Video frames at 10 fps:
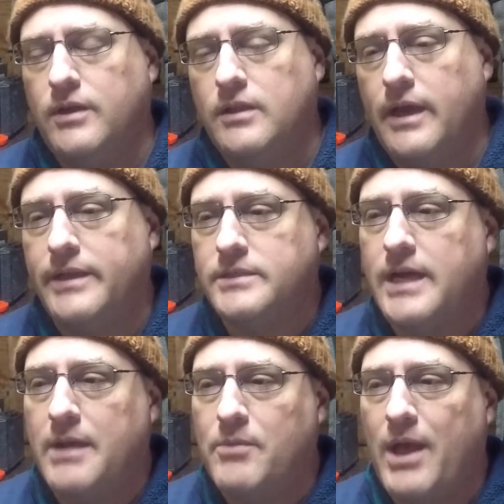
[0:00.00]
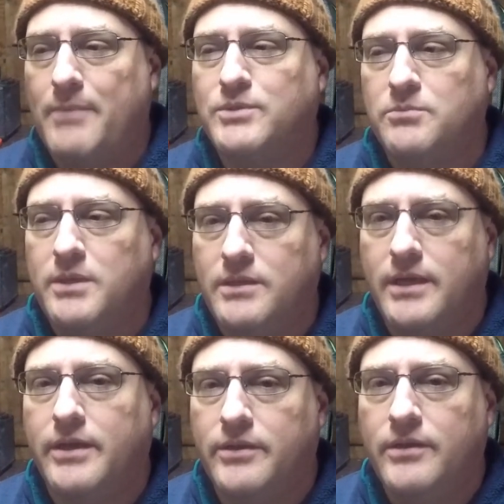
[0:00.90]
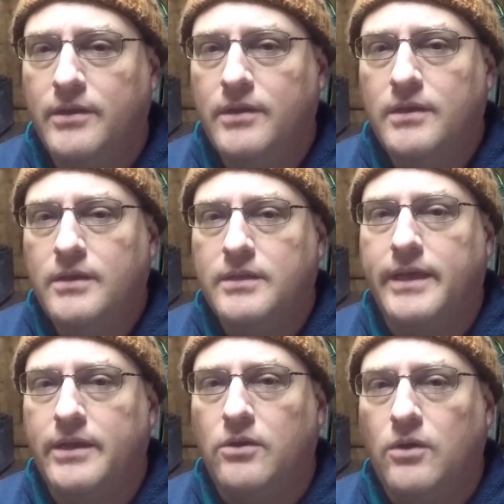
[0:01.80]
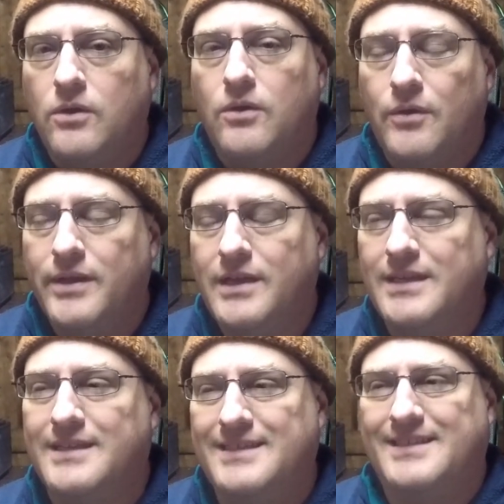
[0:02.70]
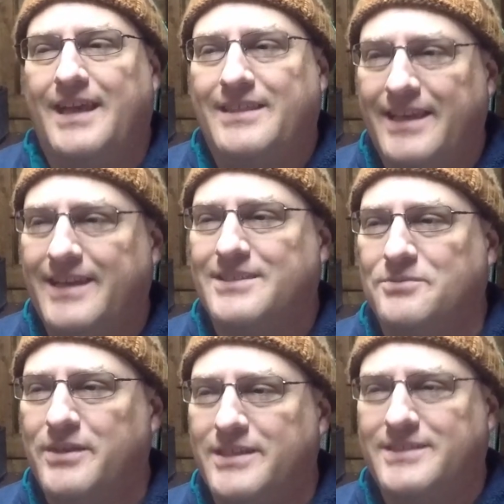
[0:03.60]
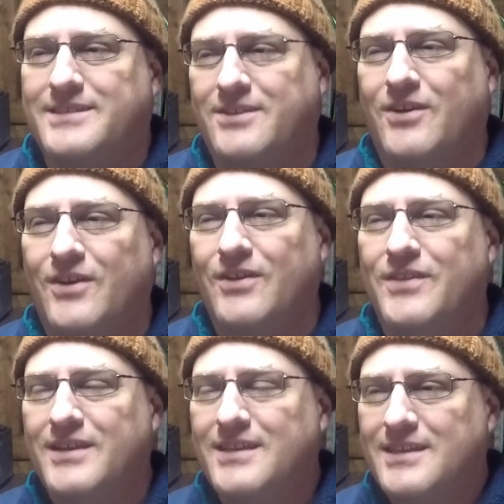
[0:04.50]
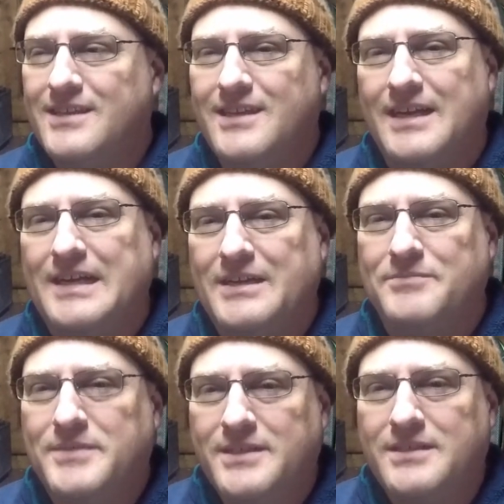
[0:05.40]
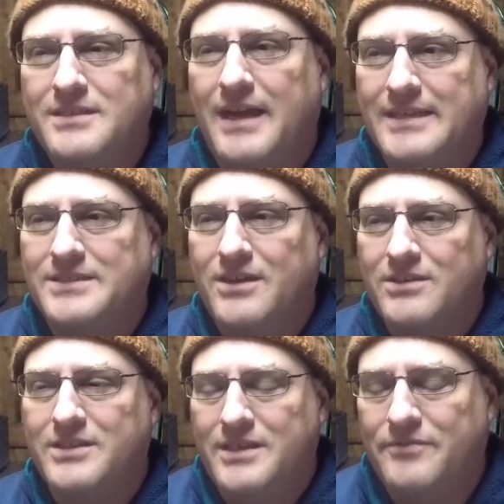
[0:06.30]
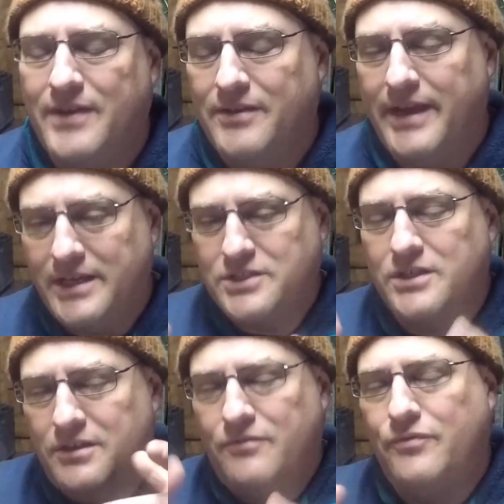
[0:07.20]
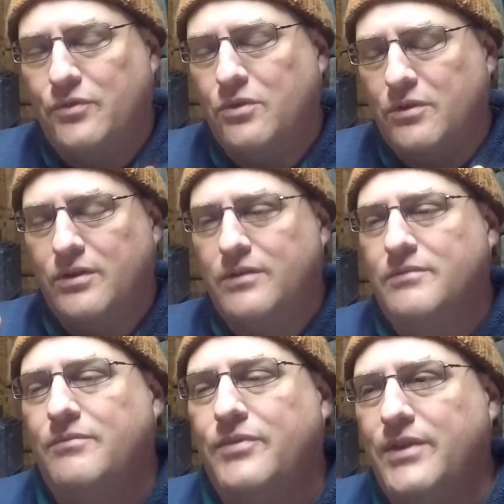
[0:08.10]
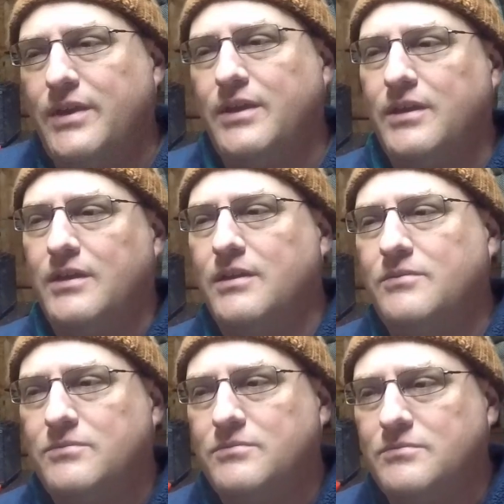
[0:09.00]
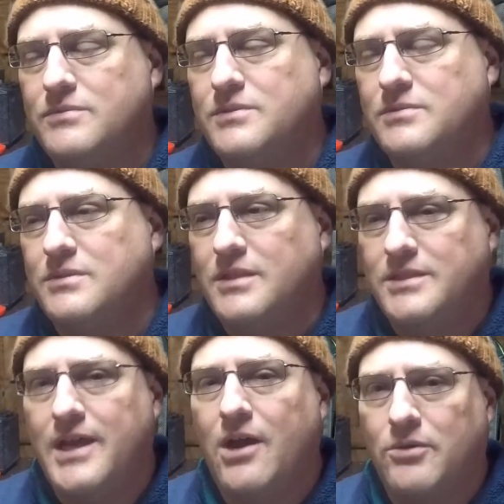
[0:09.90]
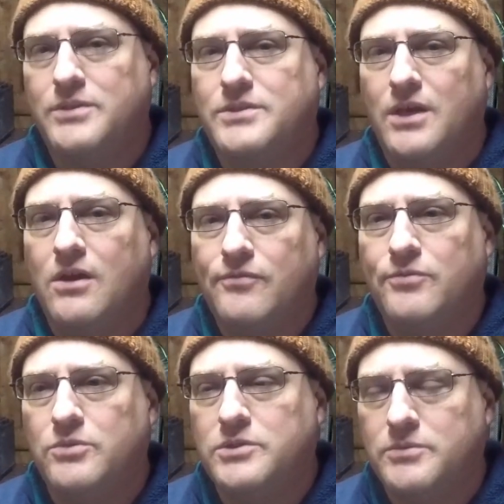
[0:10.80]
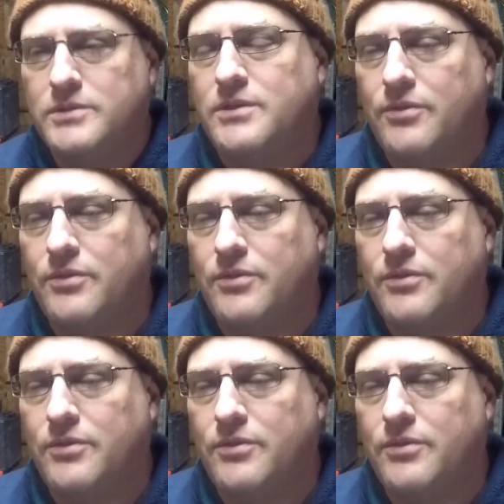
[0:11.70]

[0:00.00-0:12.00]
online, a time lapse of me digging a hole, I think is what it's called. I dug the foundation for the tower itself, which was a